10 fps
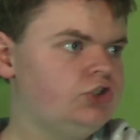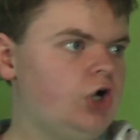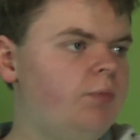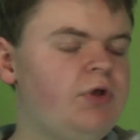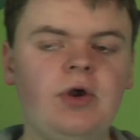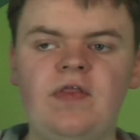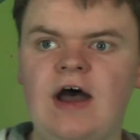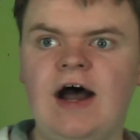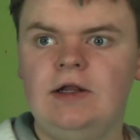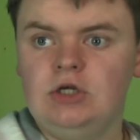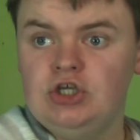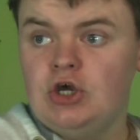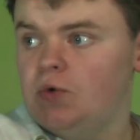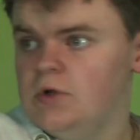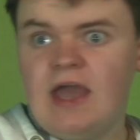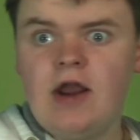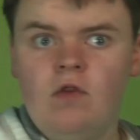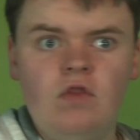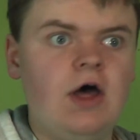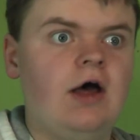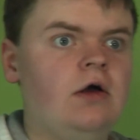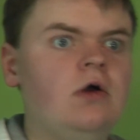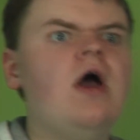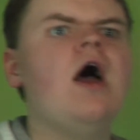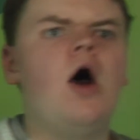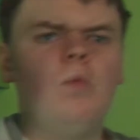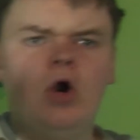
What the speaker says: stop doing that. You get on there. And